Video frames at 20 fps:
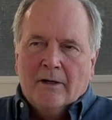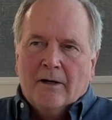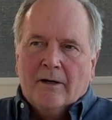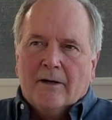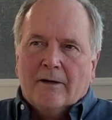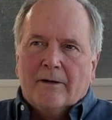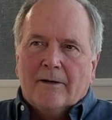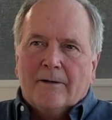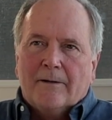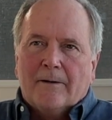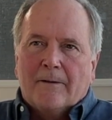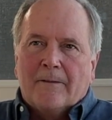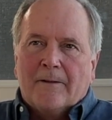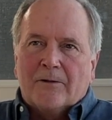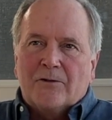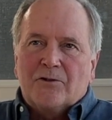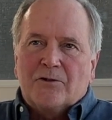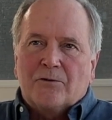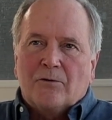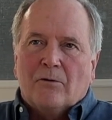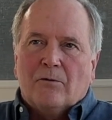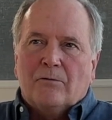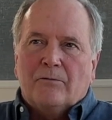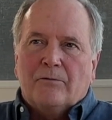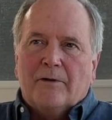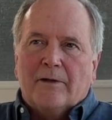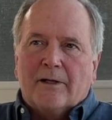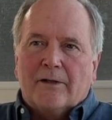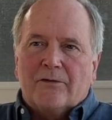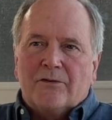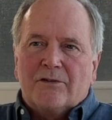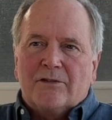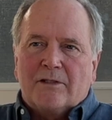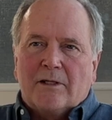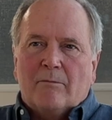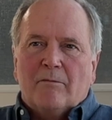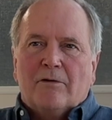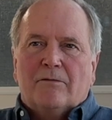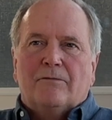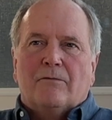that showed that
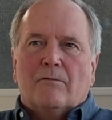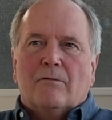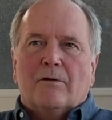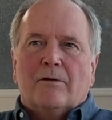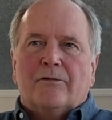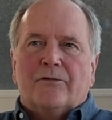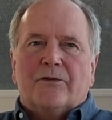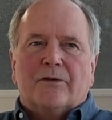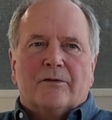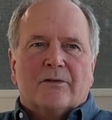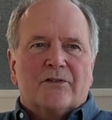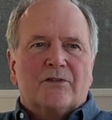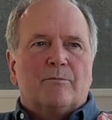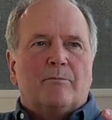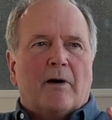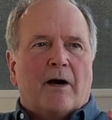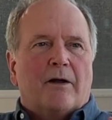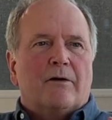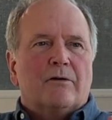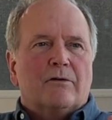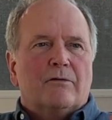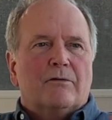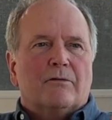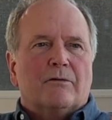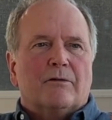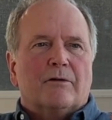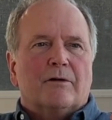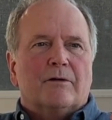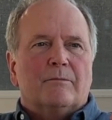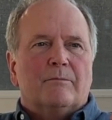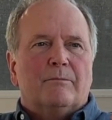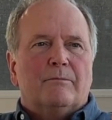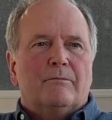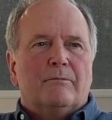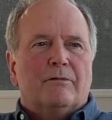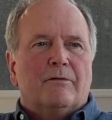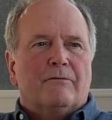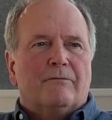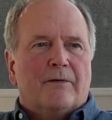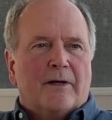semaphorins in the spinal cord
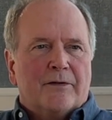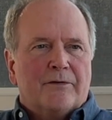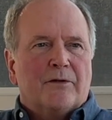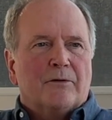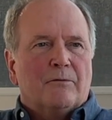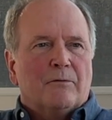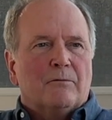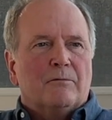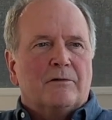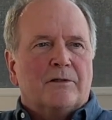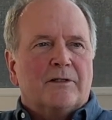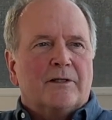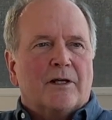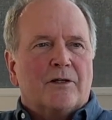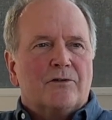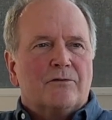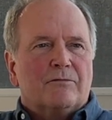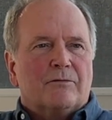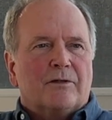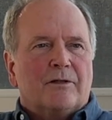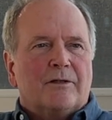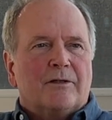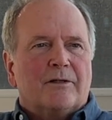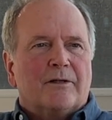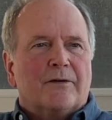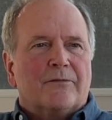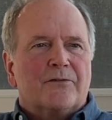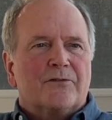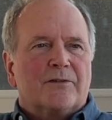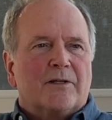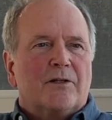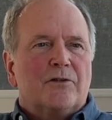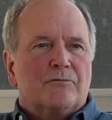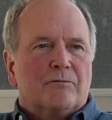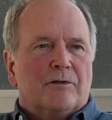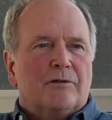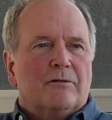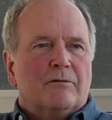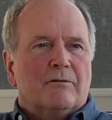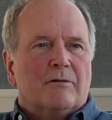prevent the early entry of
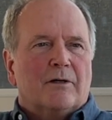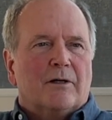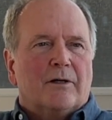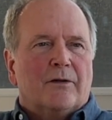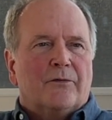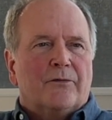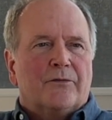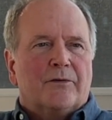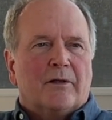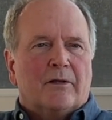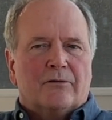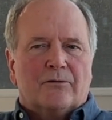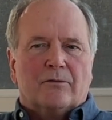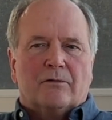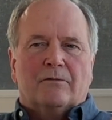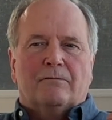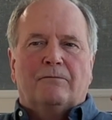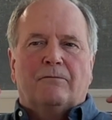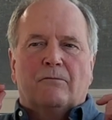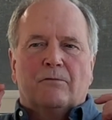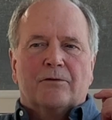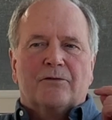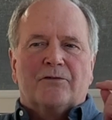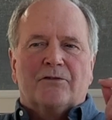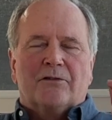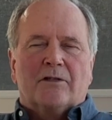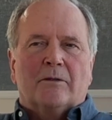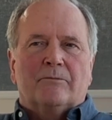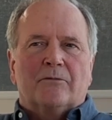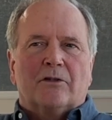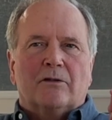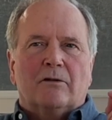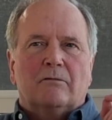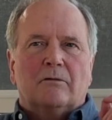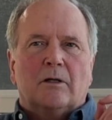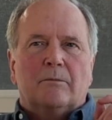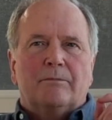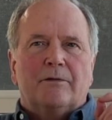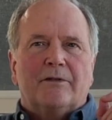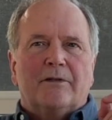sensory neurons and sort of forces them to go
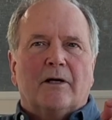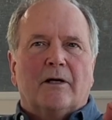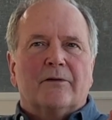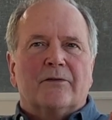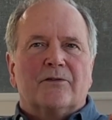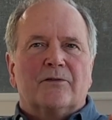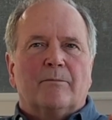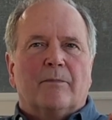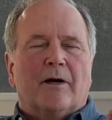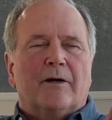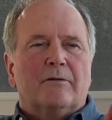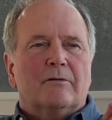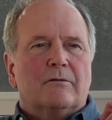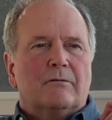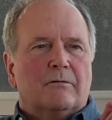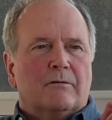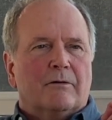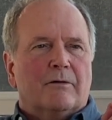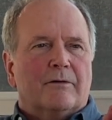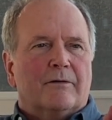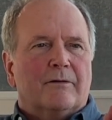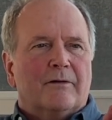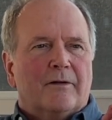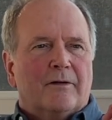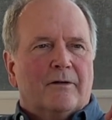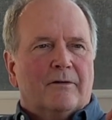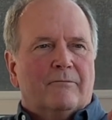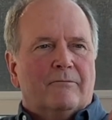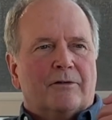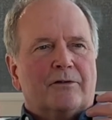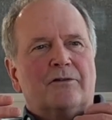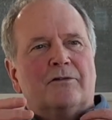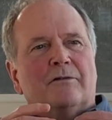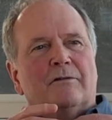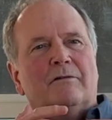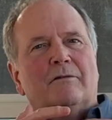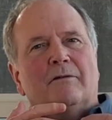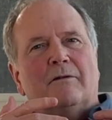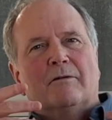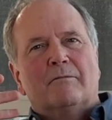up and down the spinal cord, which
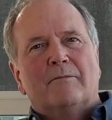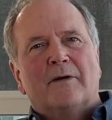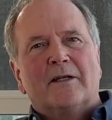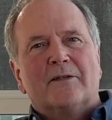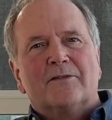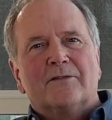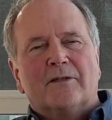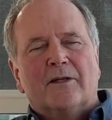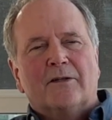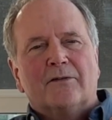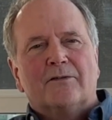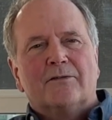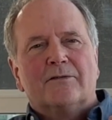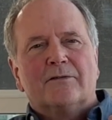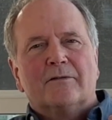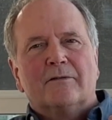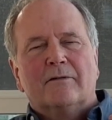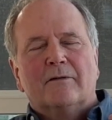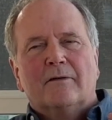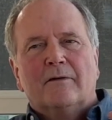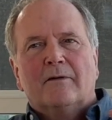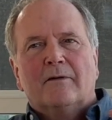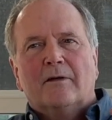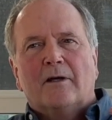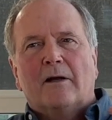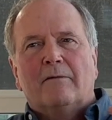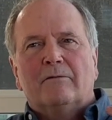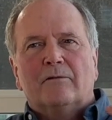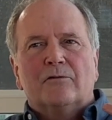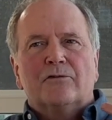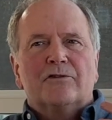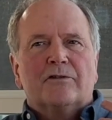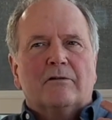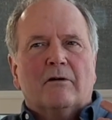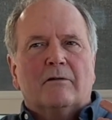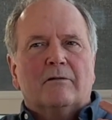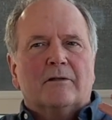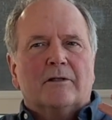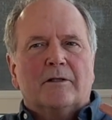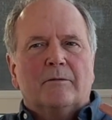makes sense
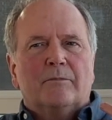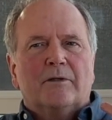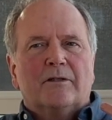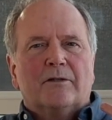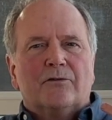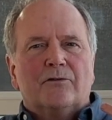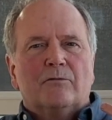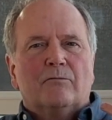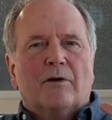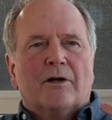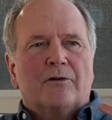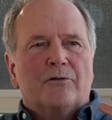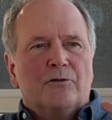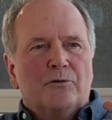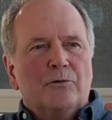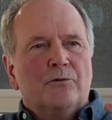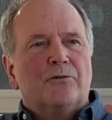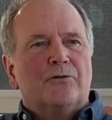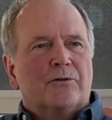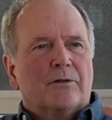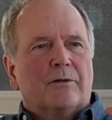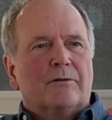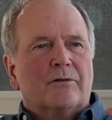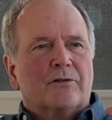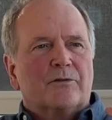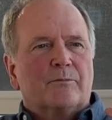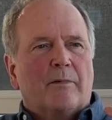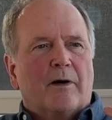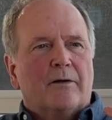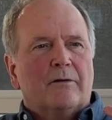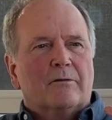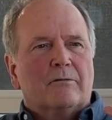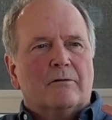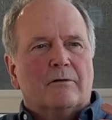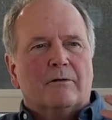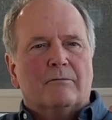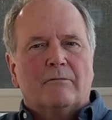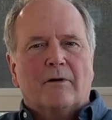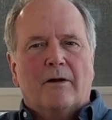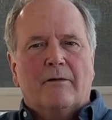evolutionarily, because you want to use all your spinal
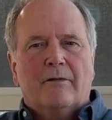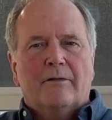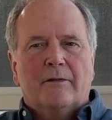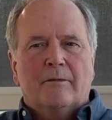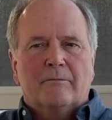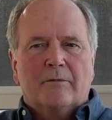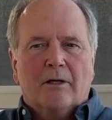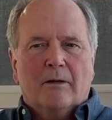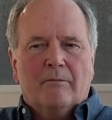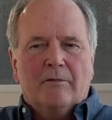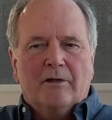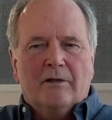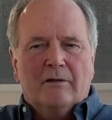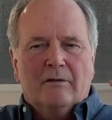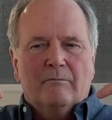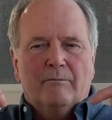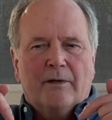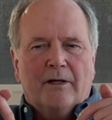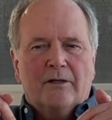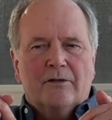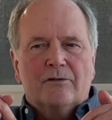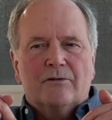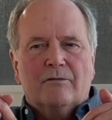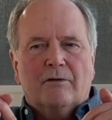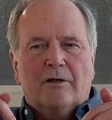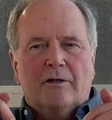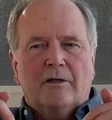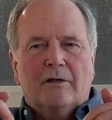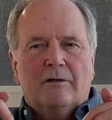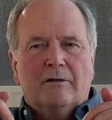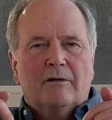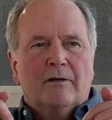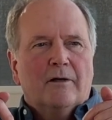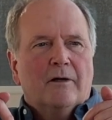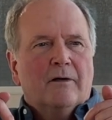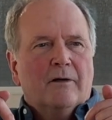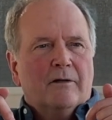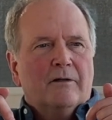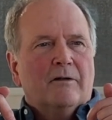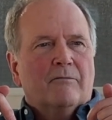cord rather than them coming in and penetrating.
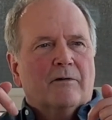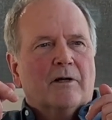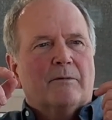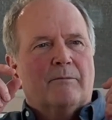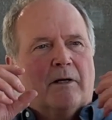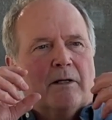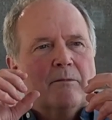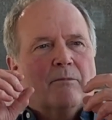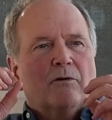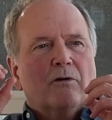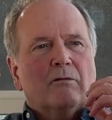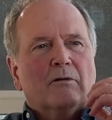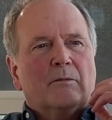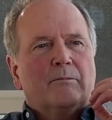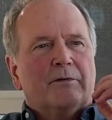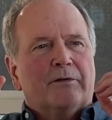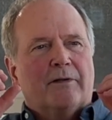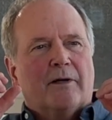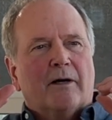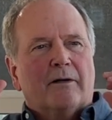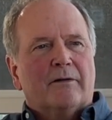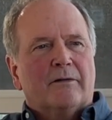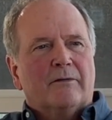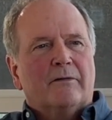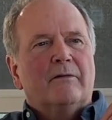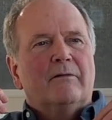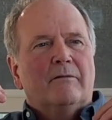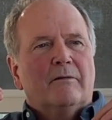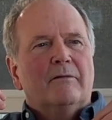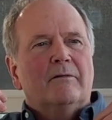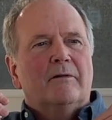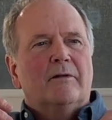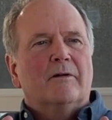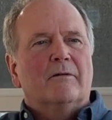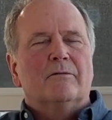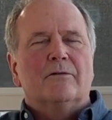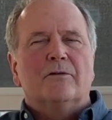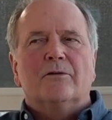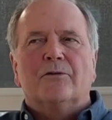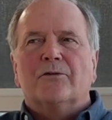You want to make them go up and down and
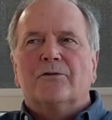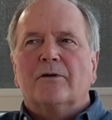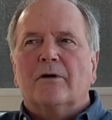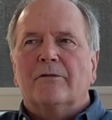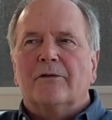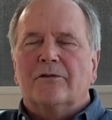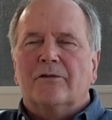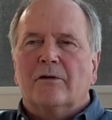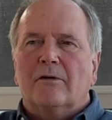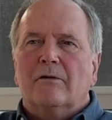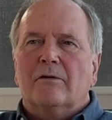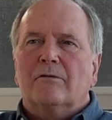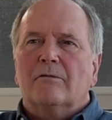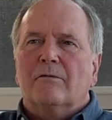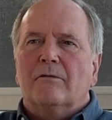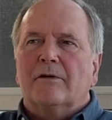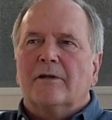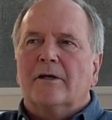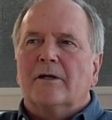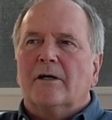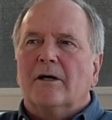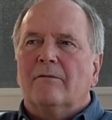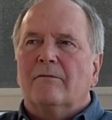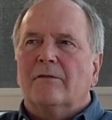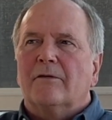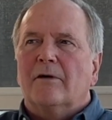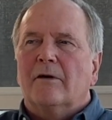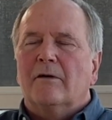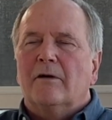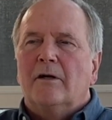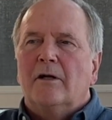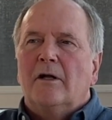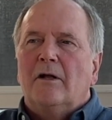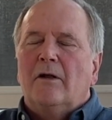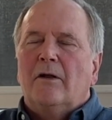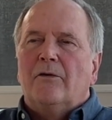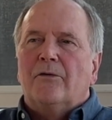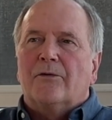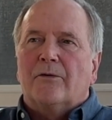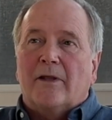use all the territory they have there.
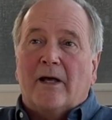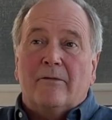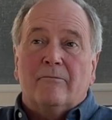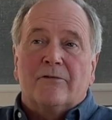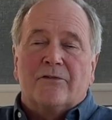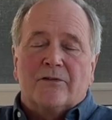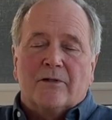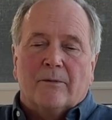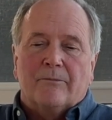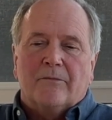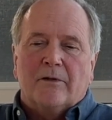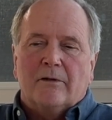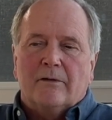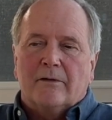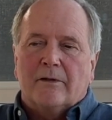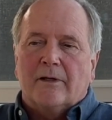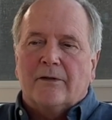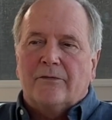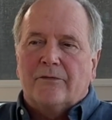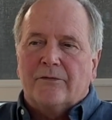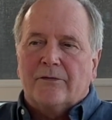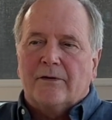So that was something that